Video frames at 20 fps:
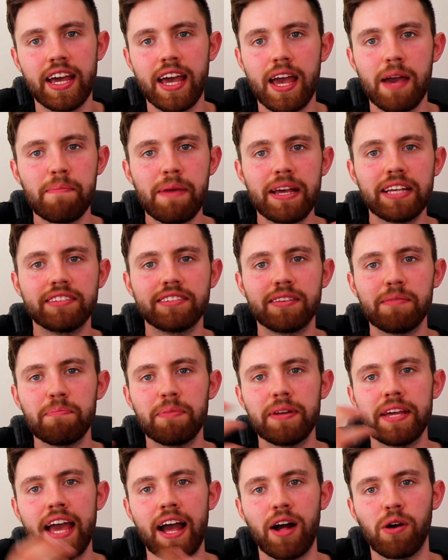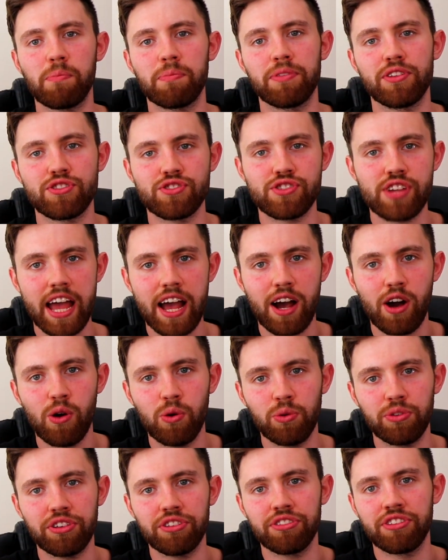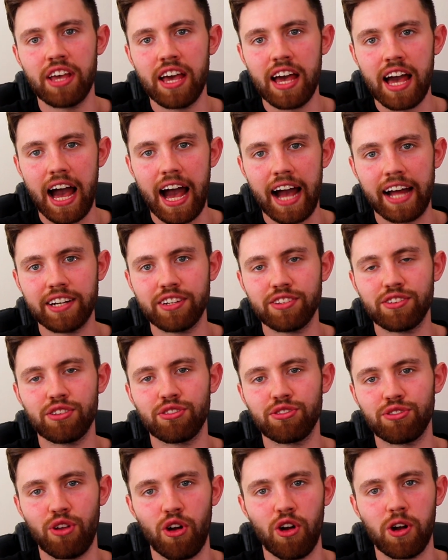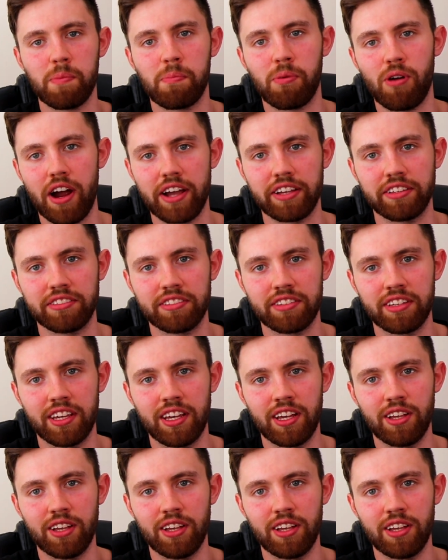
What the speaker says: it may simply help the shareholders and the stock price.